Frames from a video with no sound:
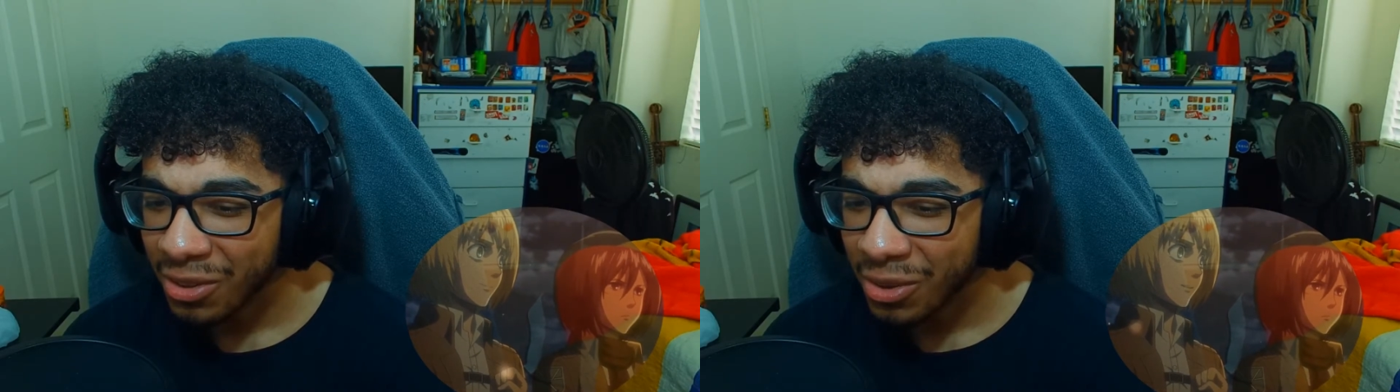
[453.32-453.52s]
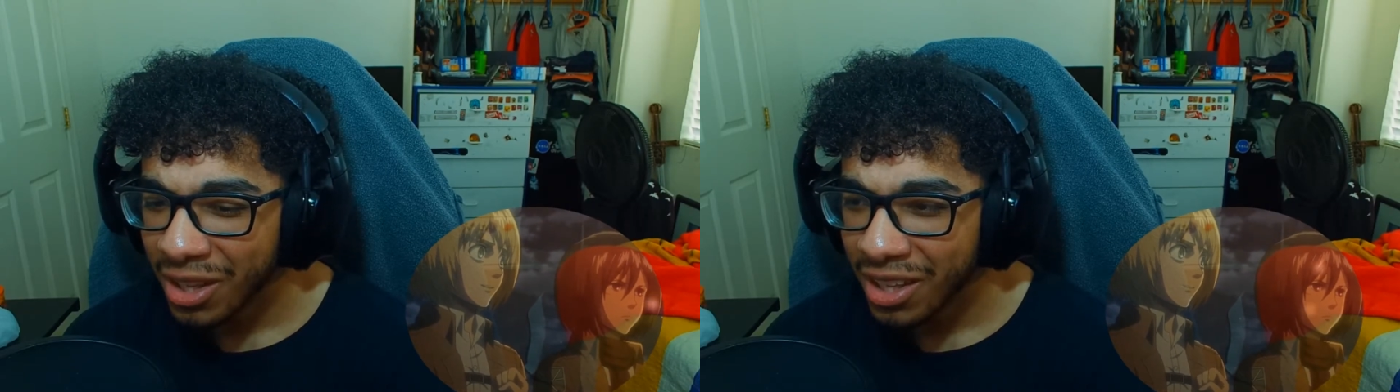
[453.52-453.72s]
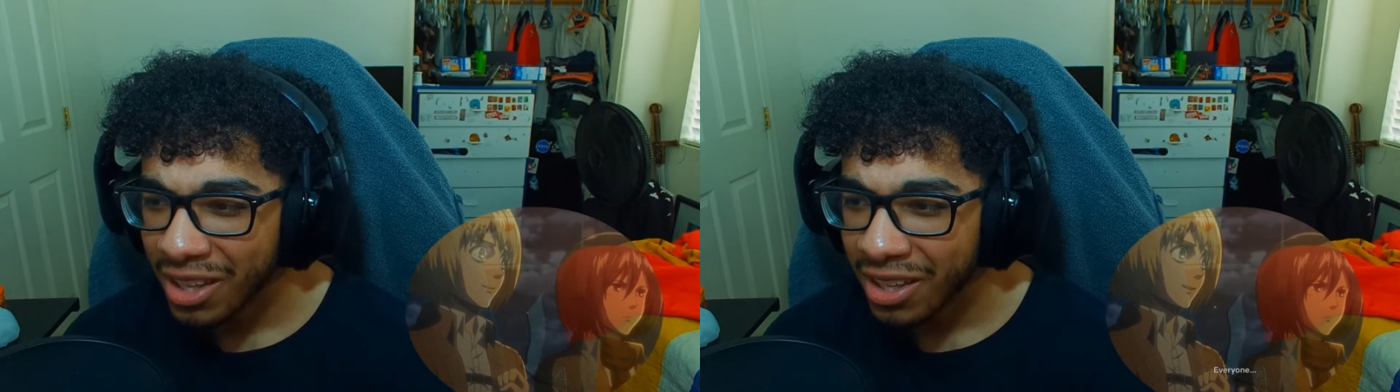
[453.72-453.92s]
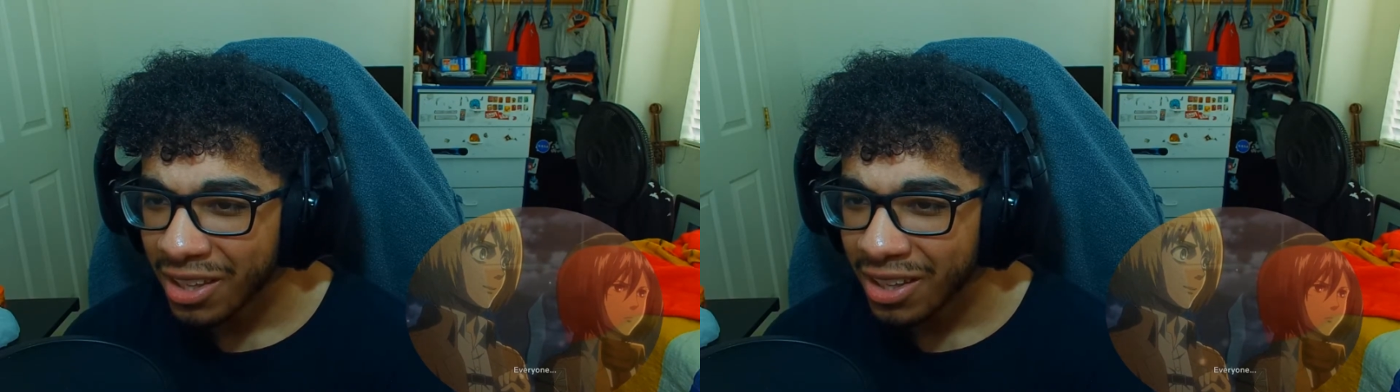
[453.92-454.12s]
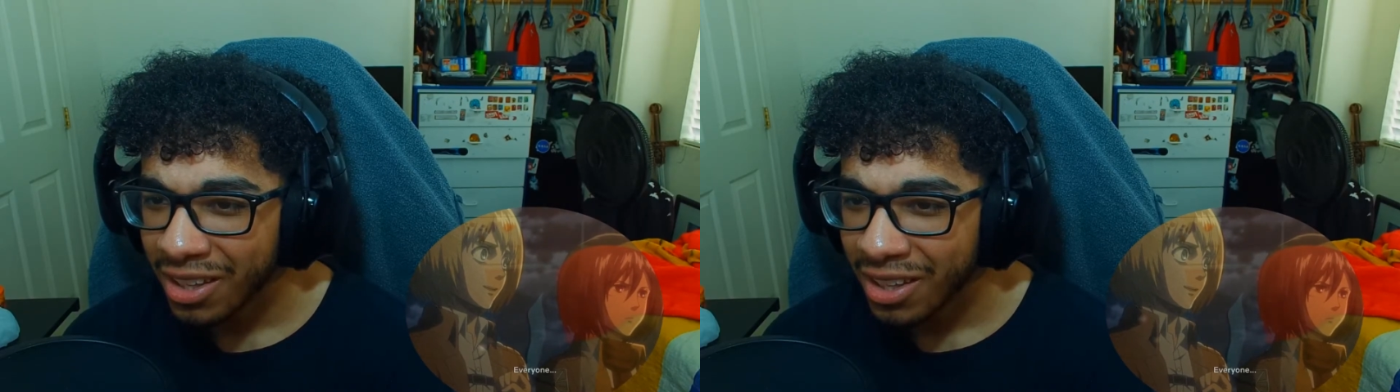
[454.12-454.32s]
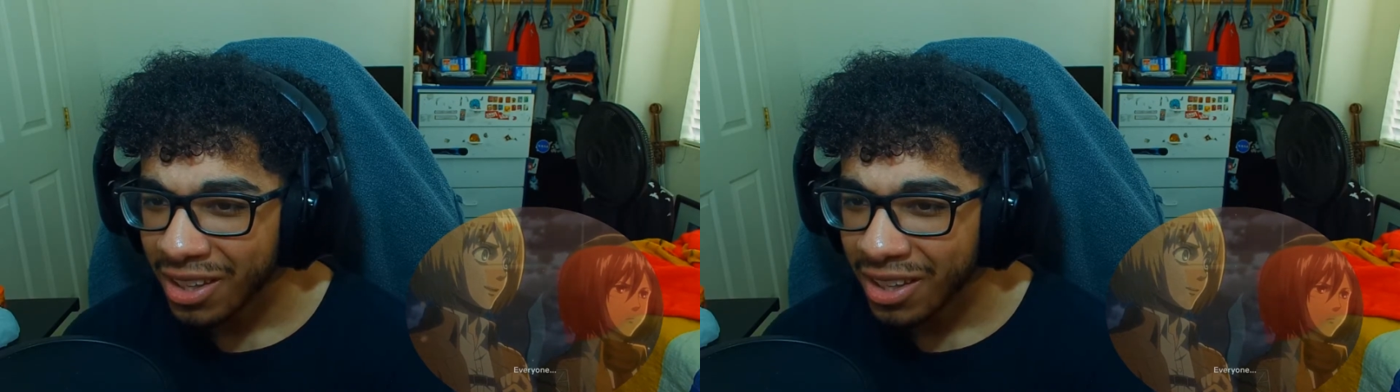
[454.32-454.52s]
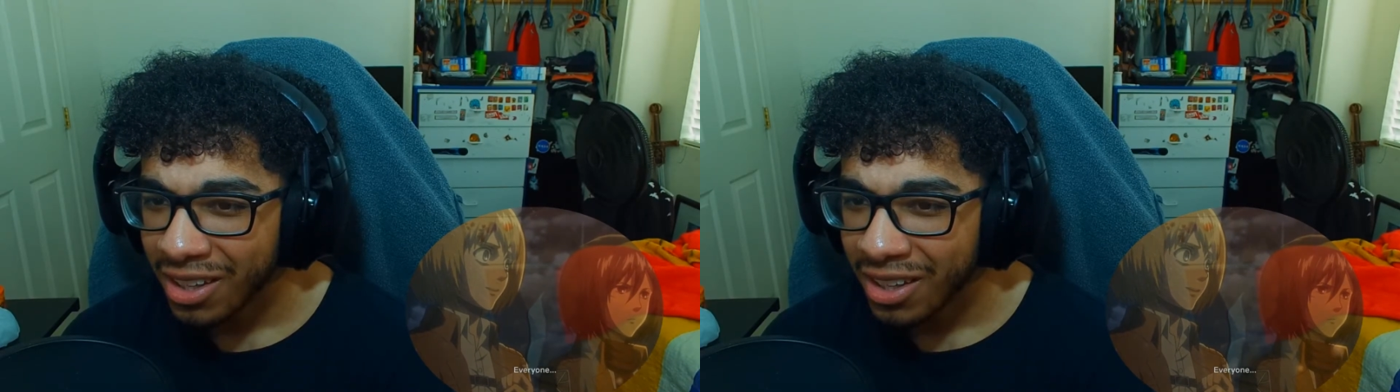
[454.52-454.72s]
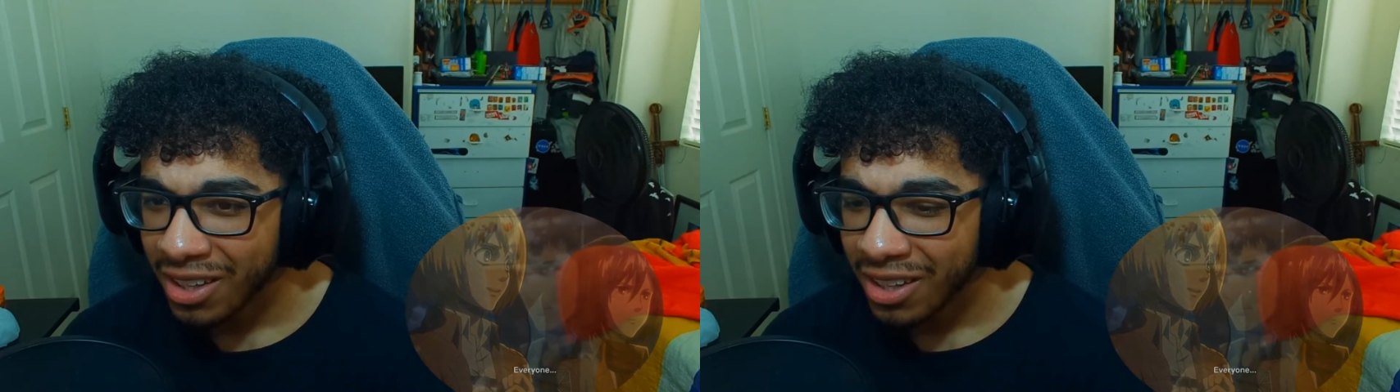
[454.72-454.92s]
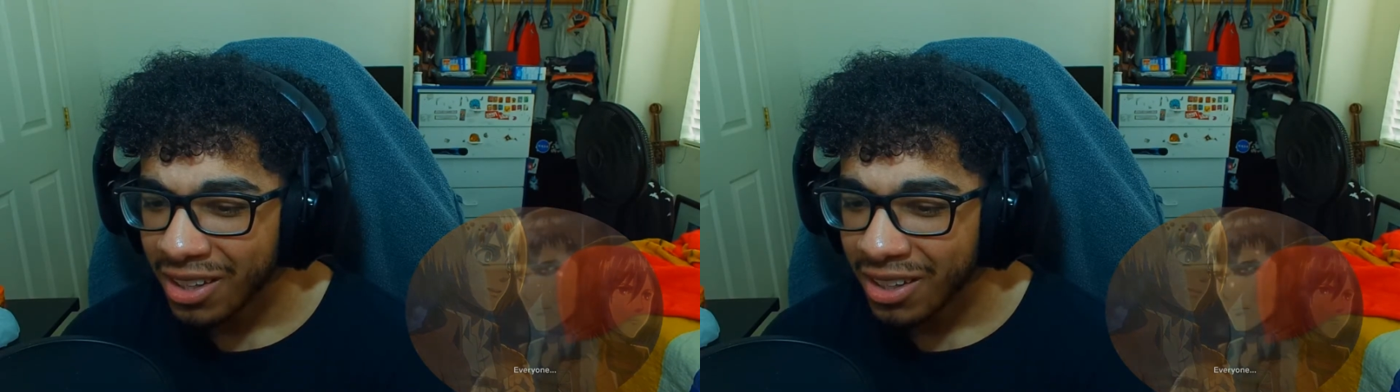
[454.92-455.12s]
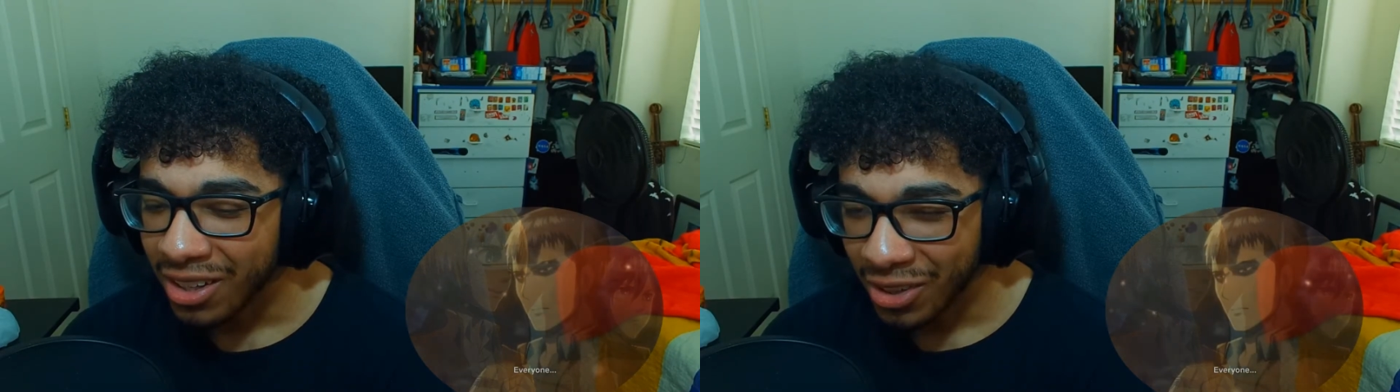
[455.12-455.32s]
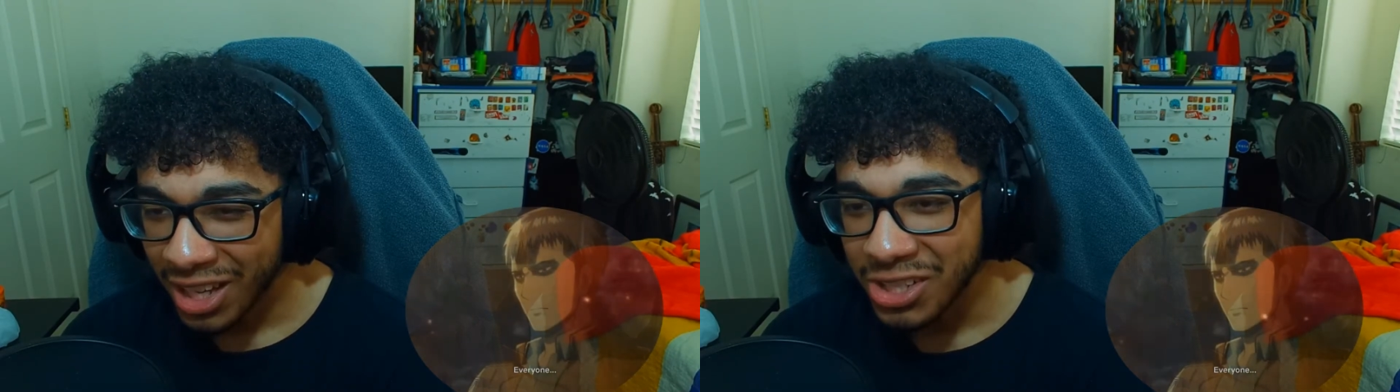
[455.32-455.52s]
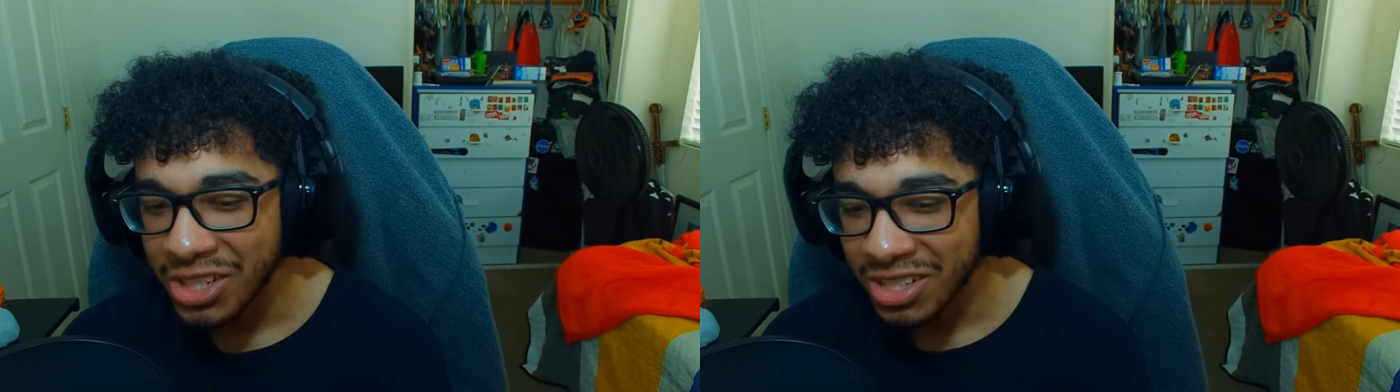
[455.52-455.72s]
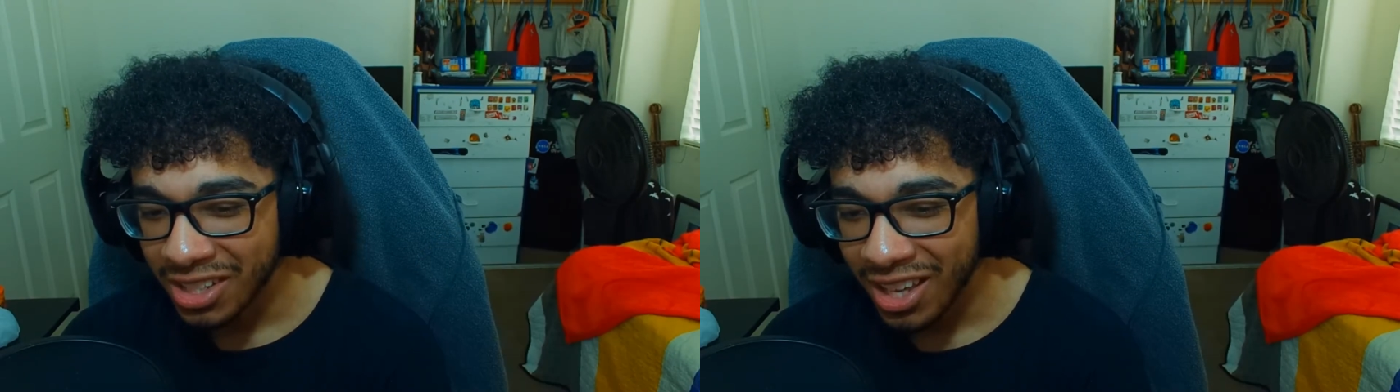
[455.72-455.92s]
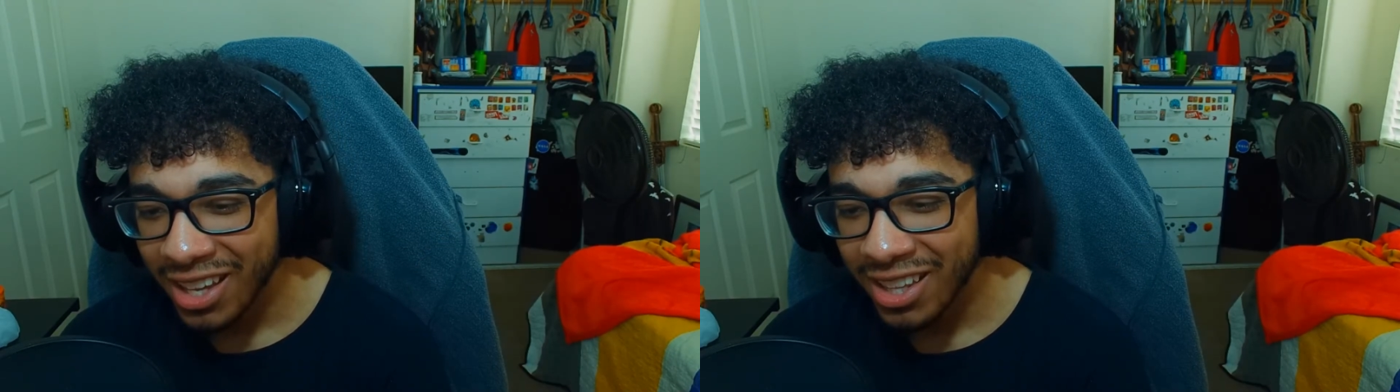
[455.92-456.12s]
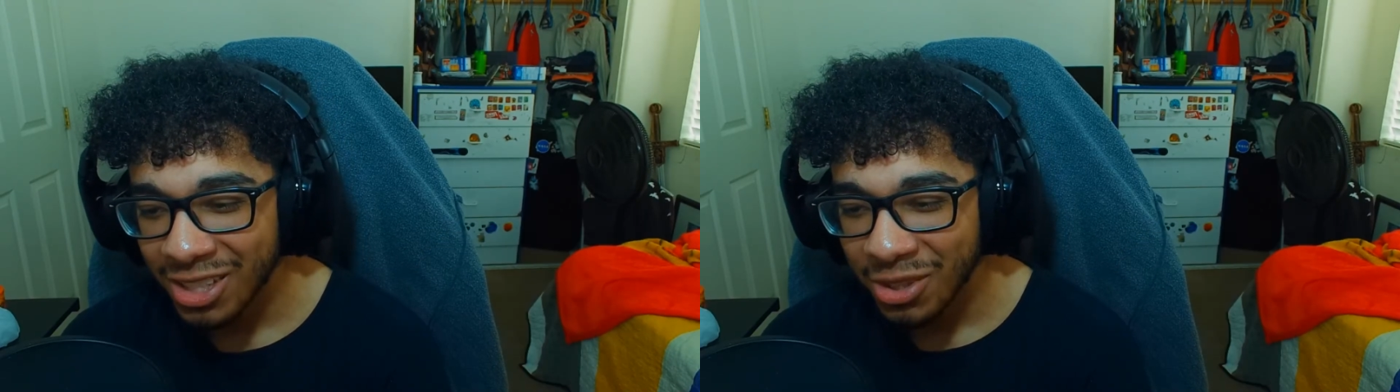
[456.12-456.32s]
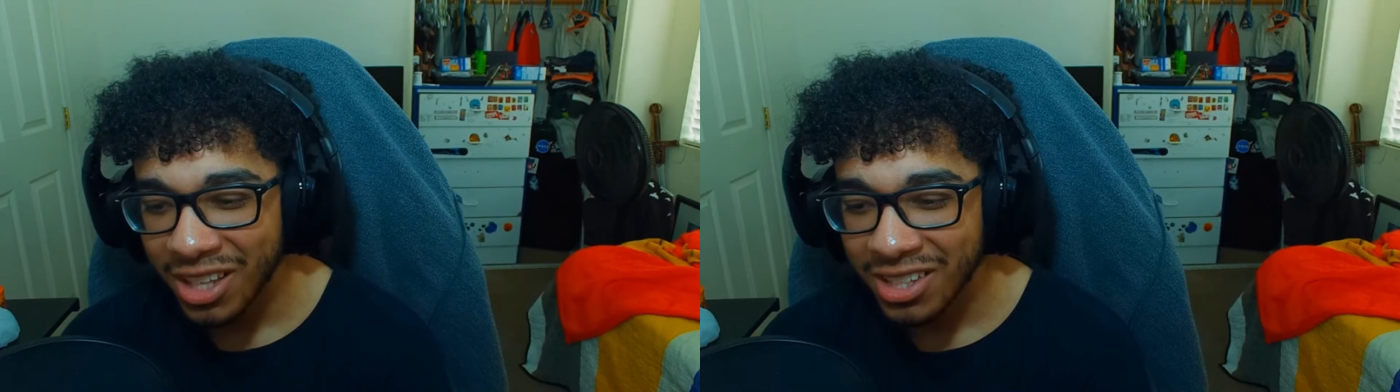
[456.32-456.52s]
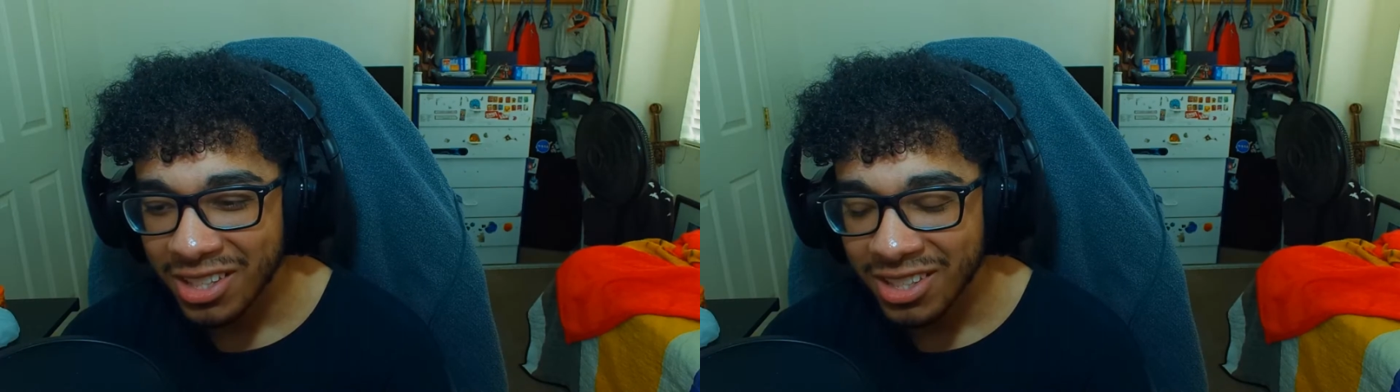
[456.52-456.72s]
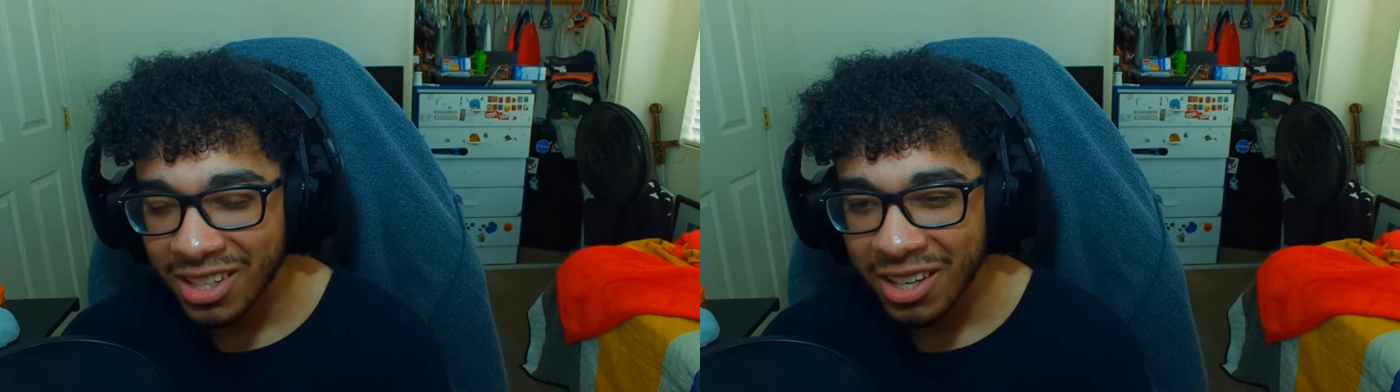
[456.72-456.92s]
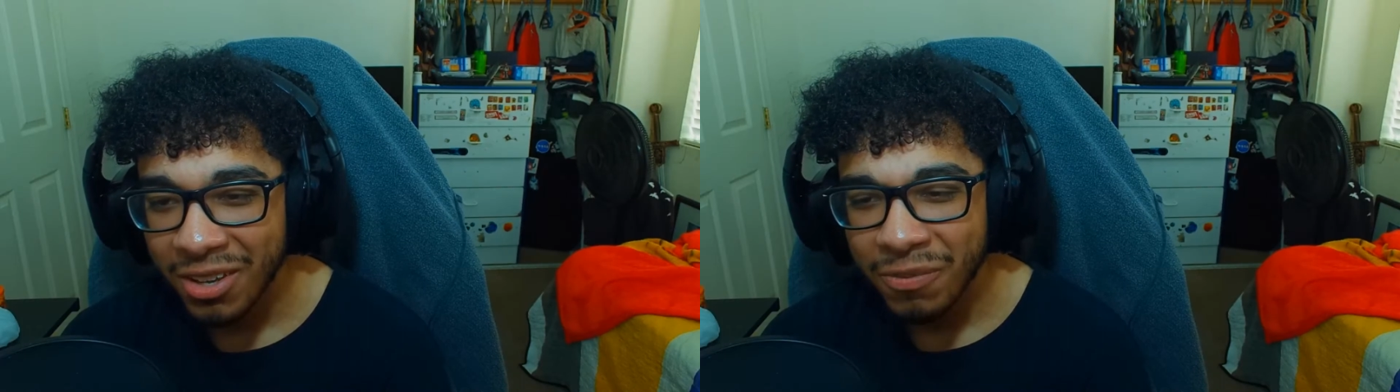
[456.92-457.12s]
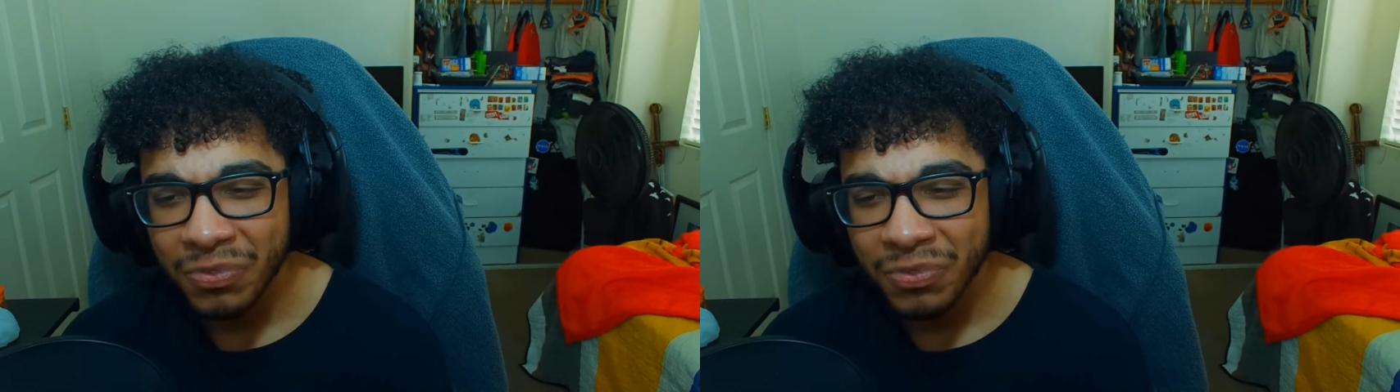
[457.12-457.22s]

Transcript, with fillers: Wait. Okay, Jean, stay. That's what I like to see.